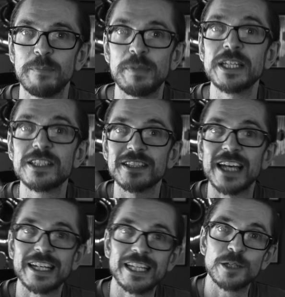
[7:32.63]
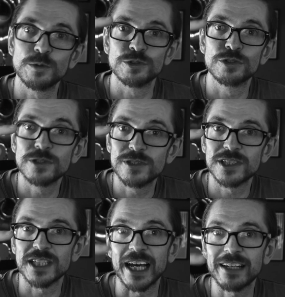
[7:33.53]
big stat equals good
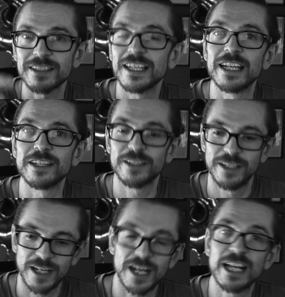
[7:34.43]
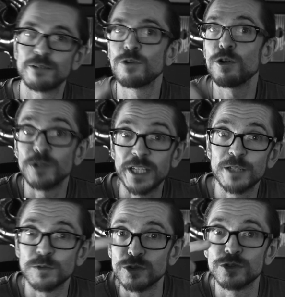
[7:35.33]
stat and high roll
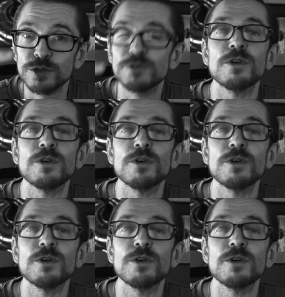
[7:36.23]
equals good